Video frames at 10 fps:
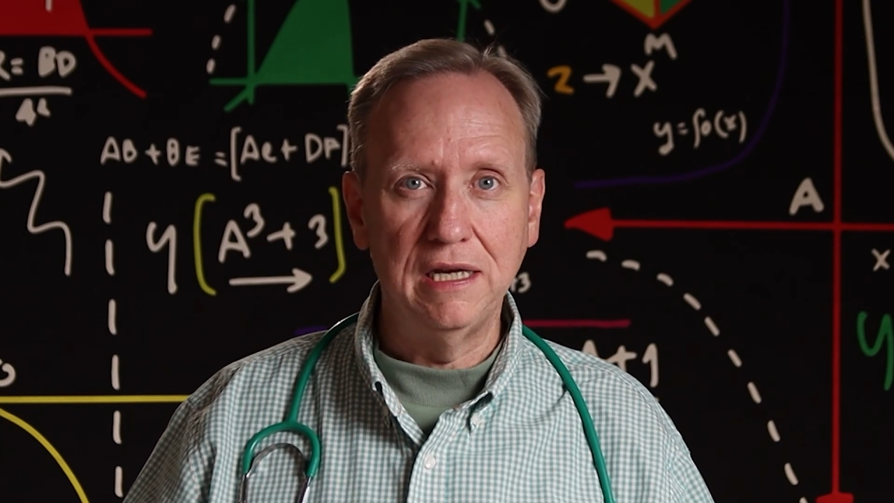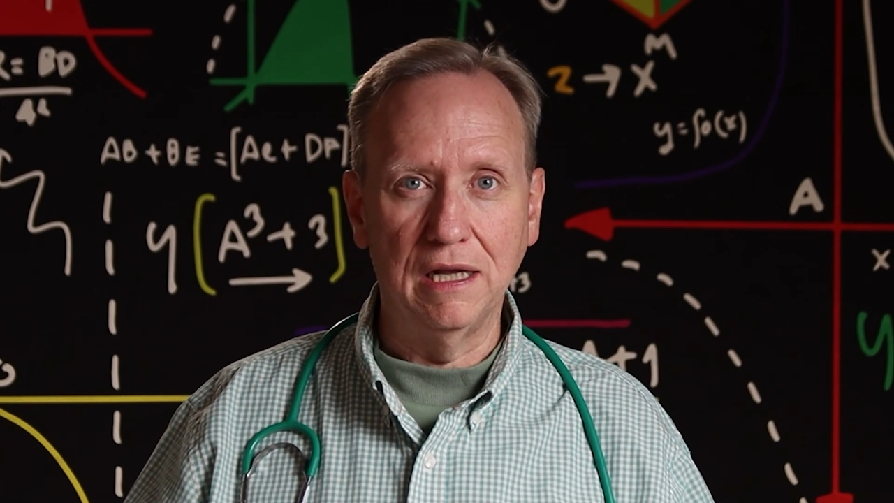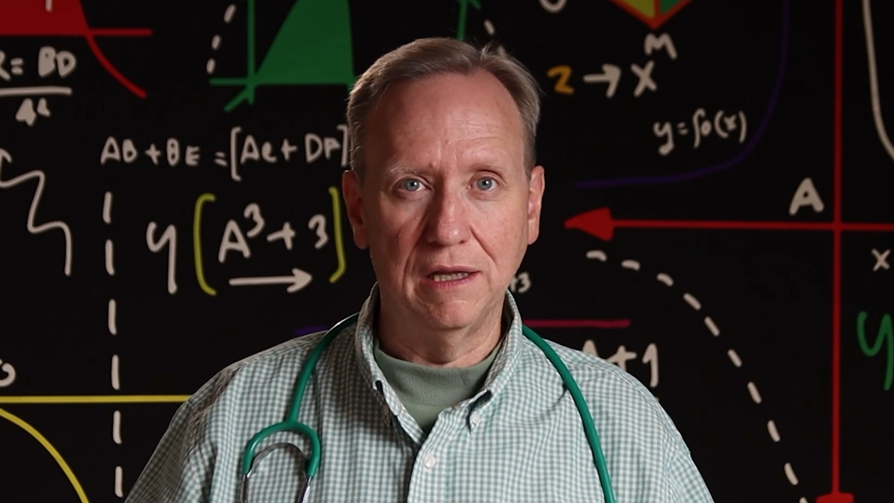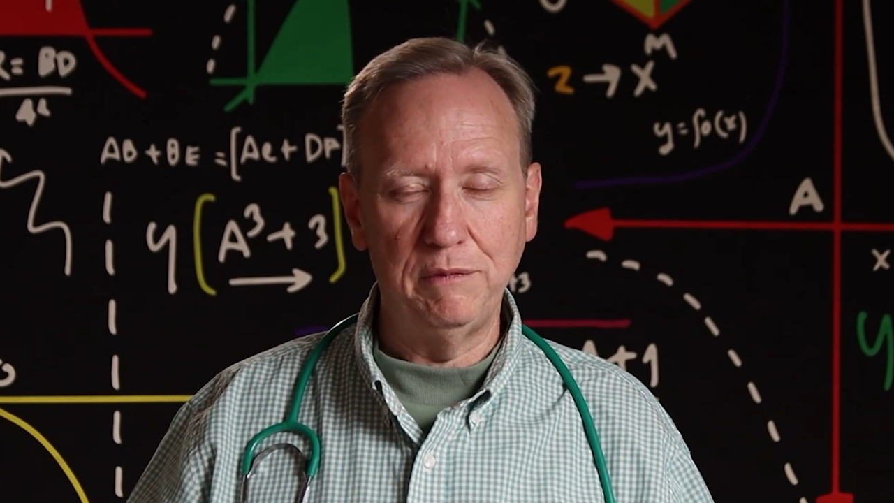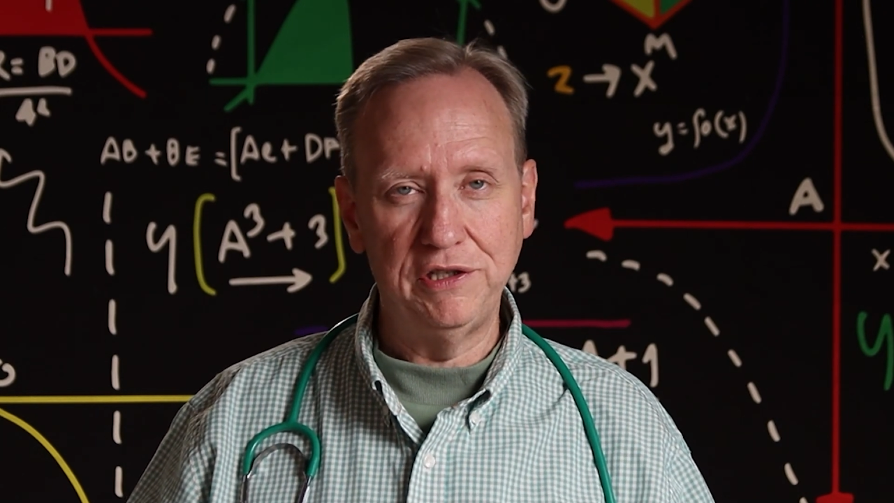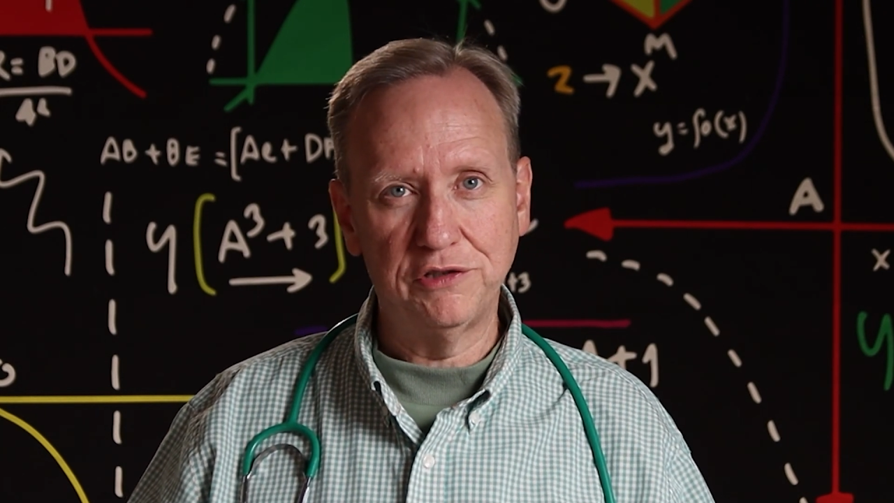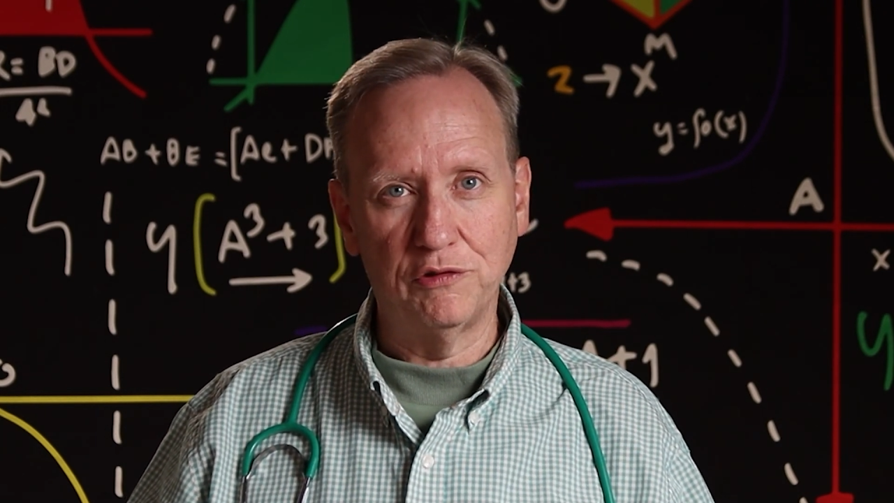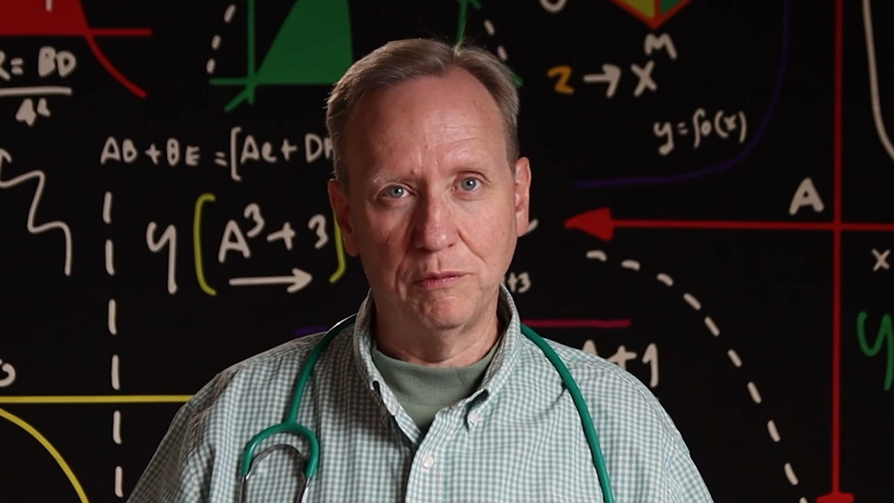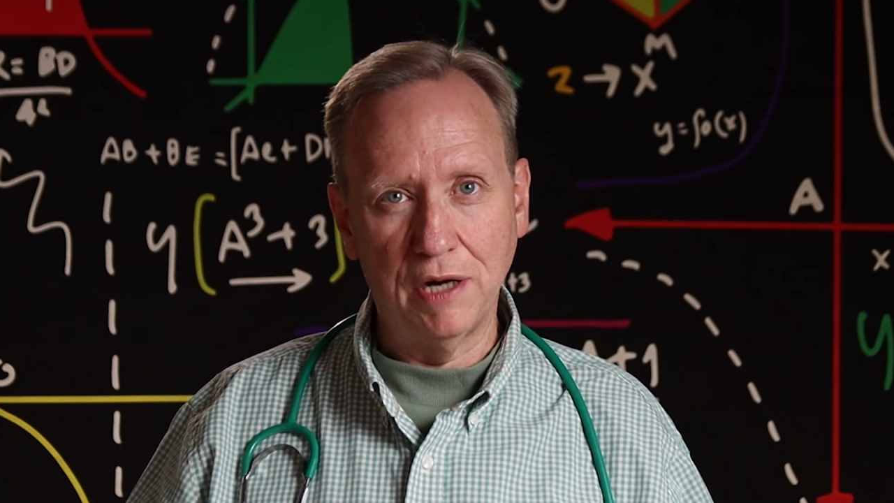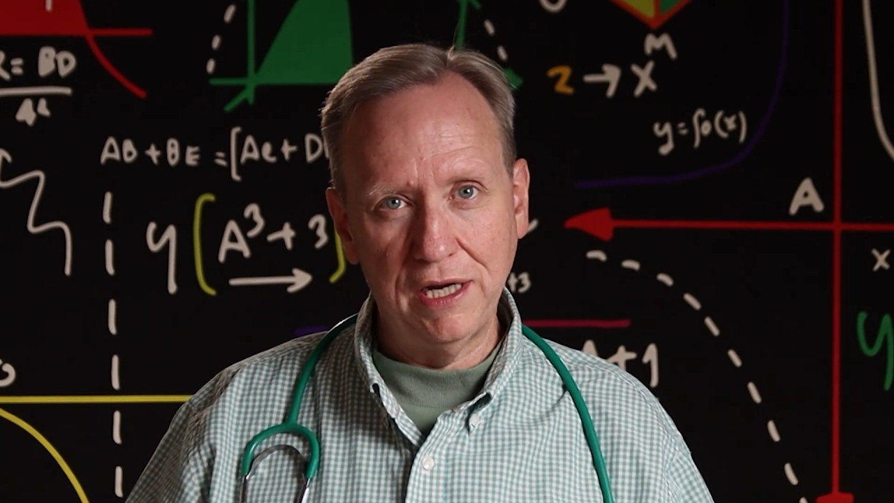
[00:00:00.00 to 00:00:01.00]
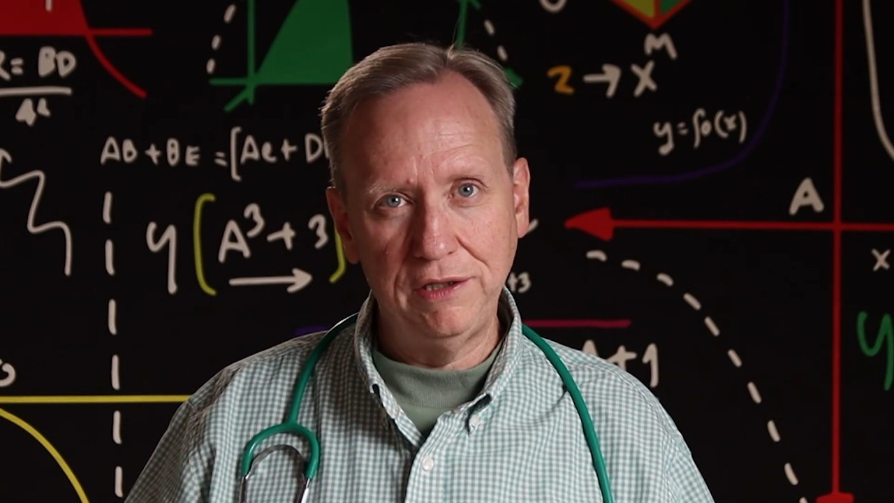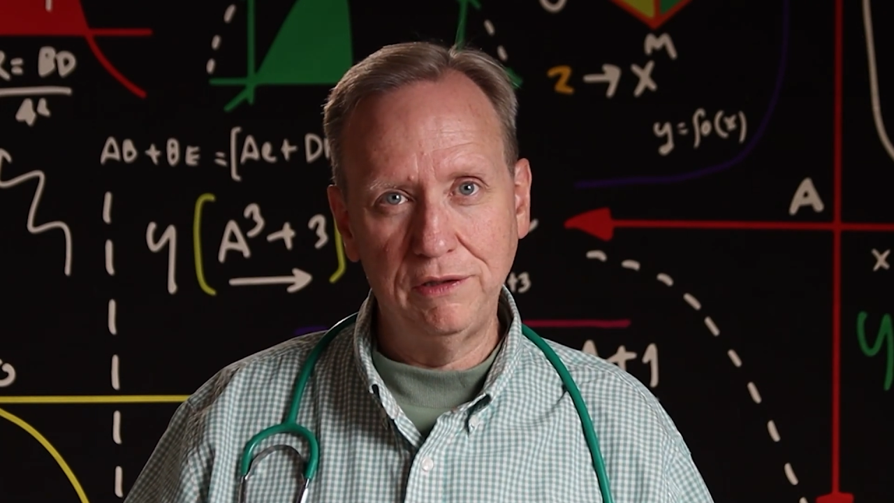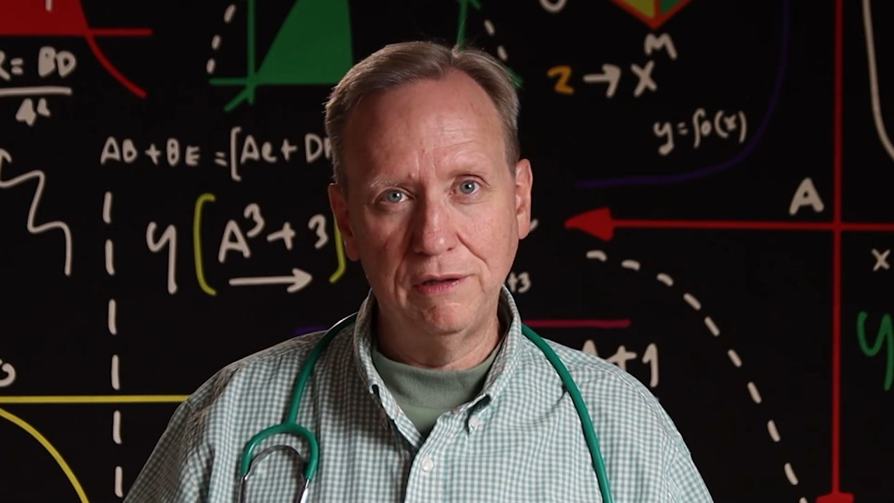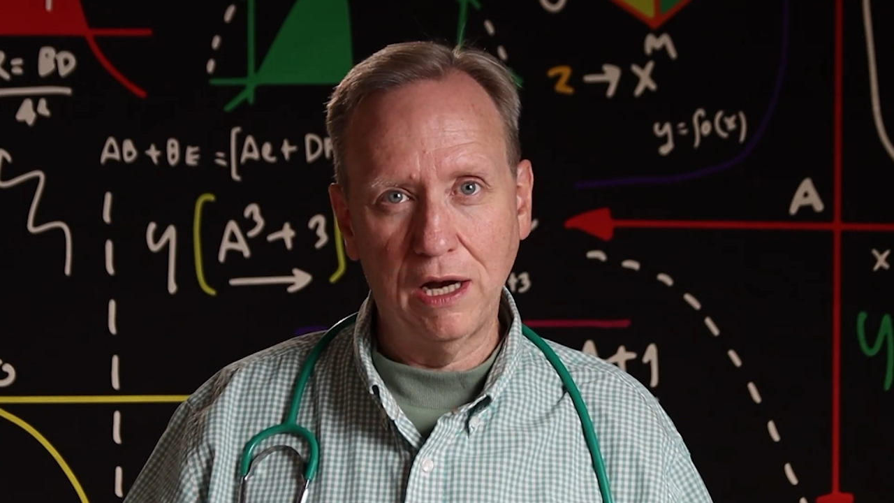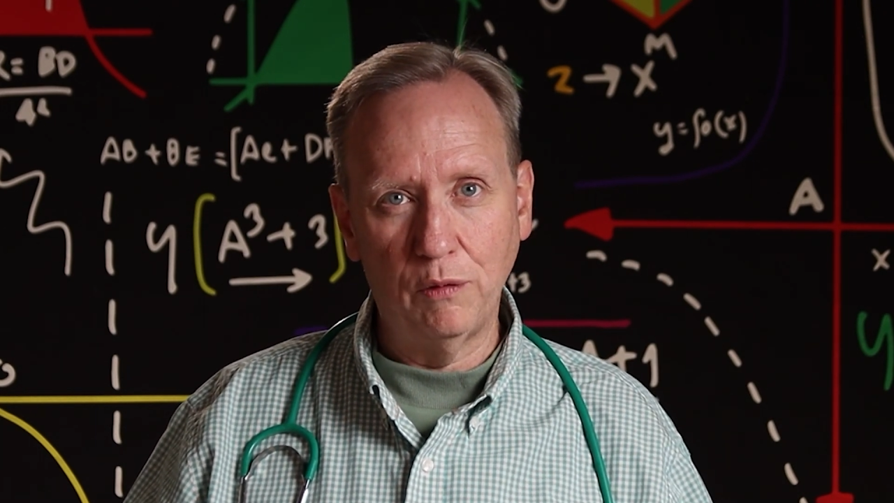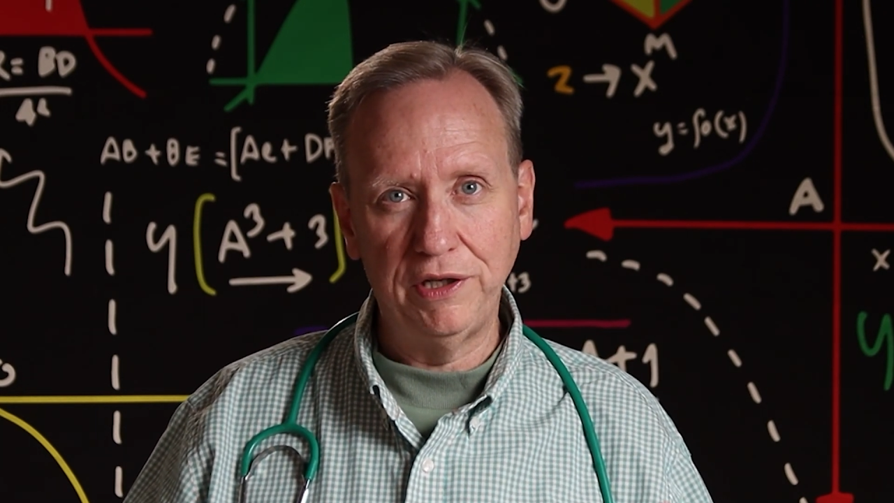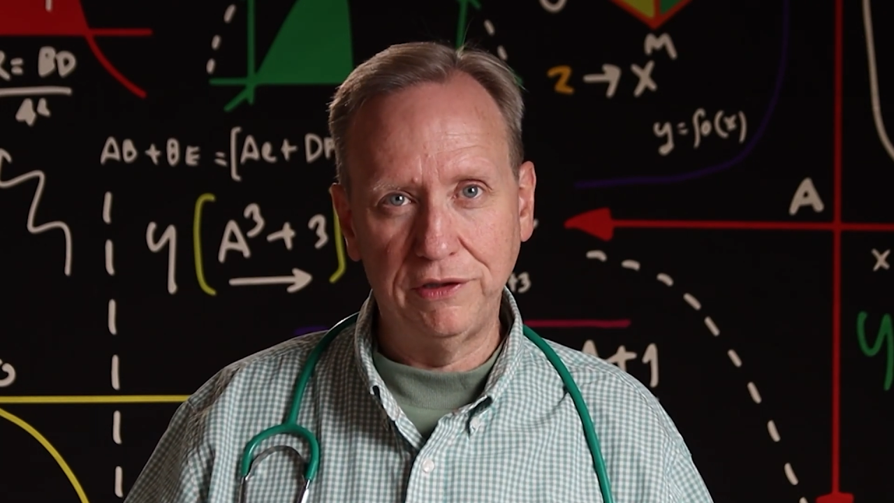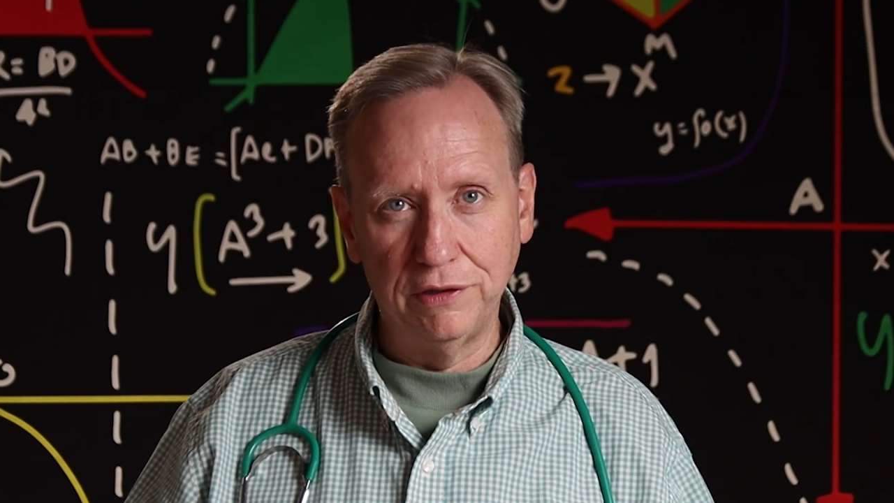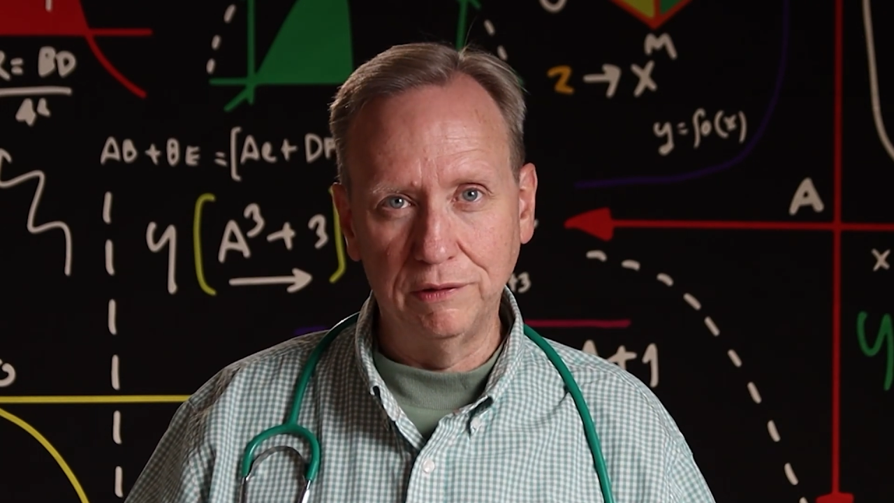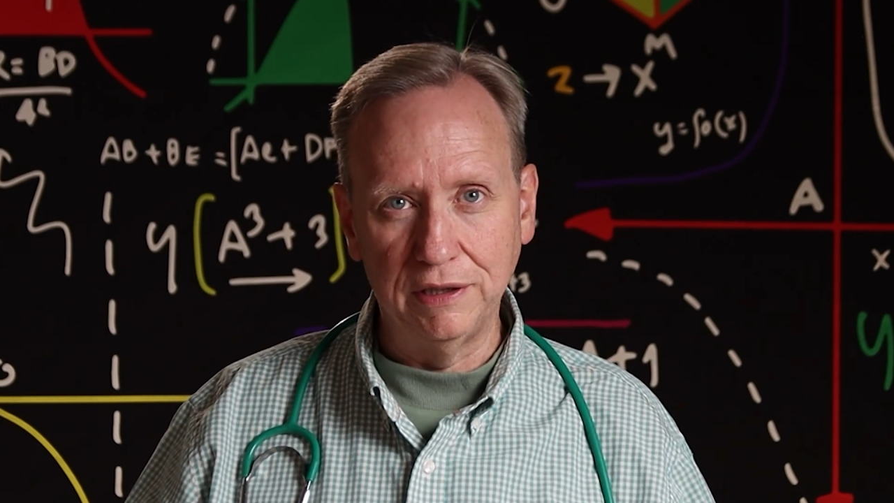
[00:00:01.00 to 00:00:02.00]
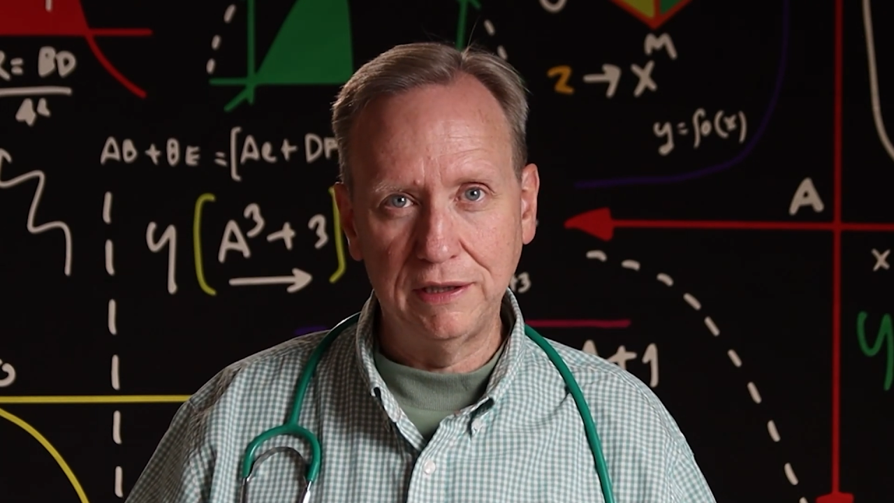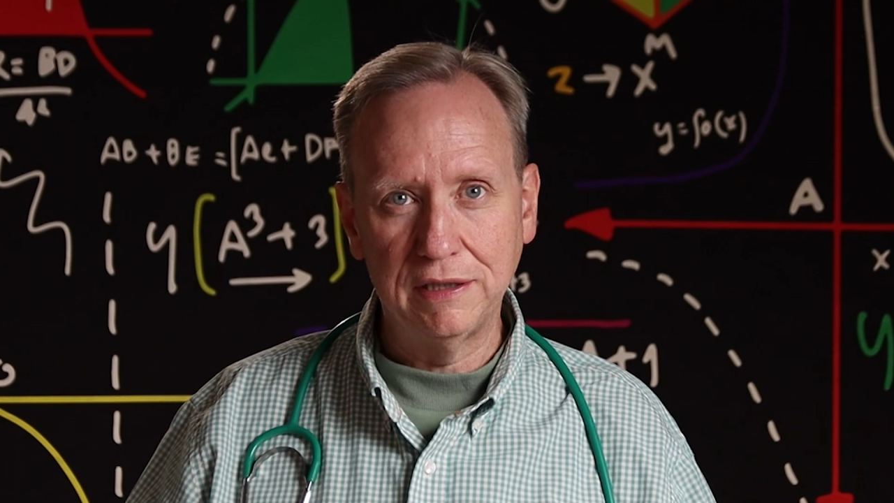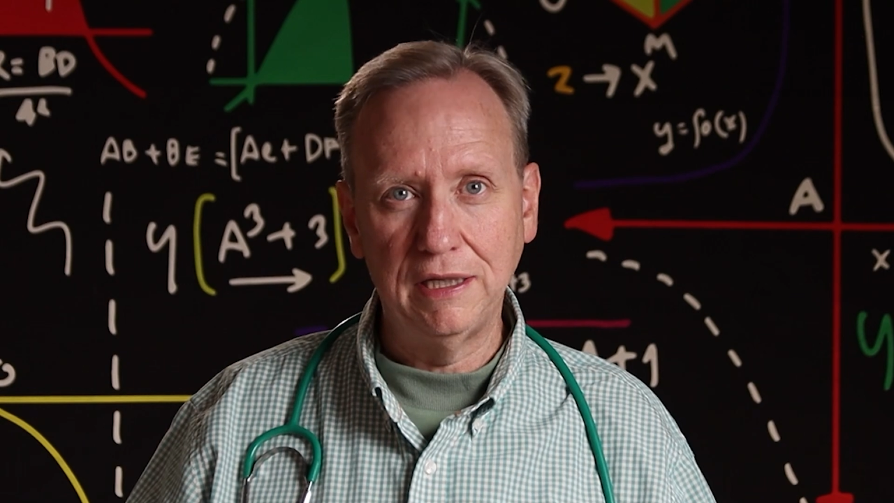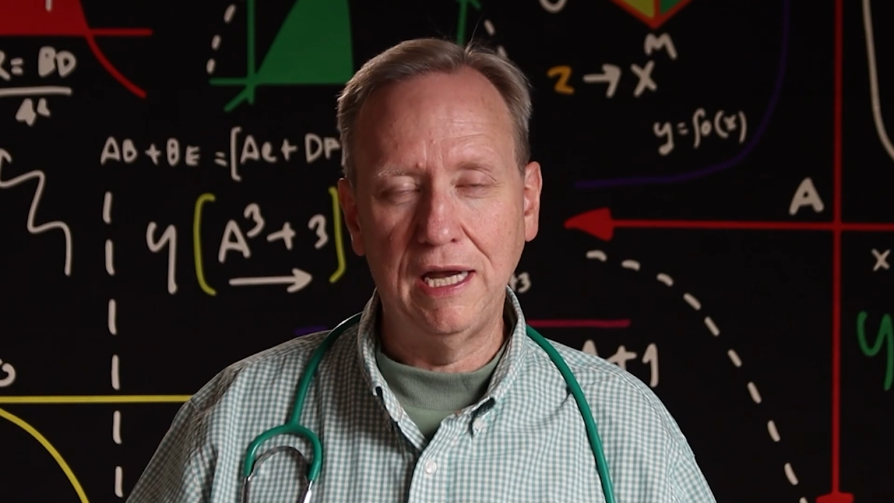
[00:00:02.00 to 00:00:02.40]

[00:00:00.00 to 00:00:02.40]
Now let me just remind you how we do it,